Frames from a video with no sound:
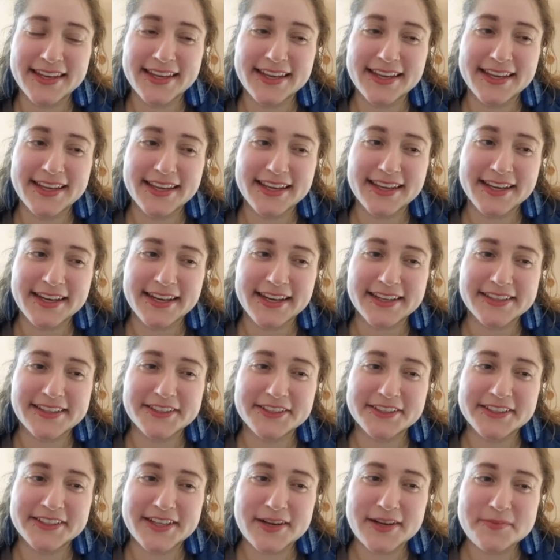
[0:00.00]
And I learned
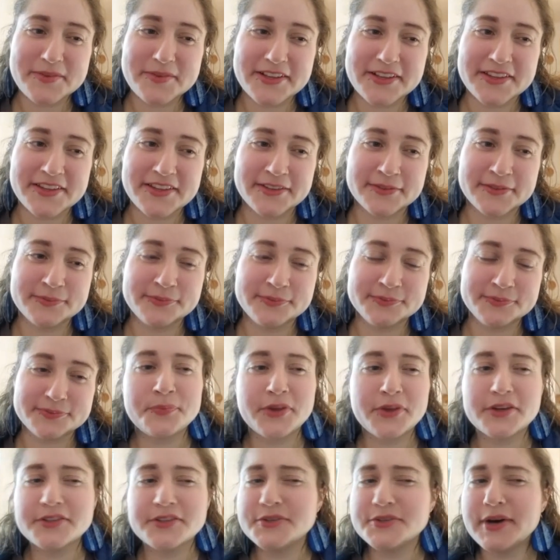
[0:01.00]
a couple of them.
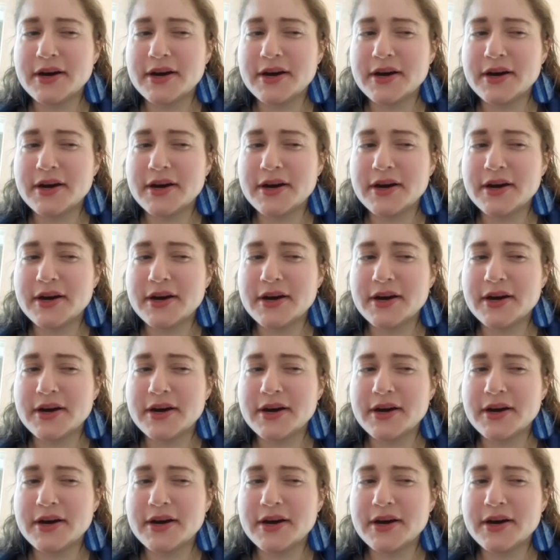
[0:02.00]
Also,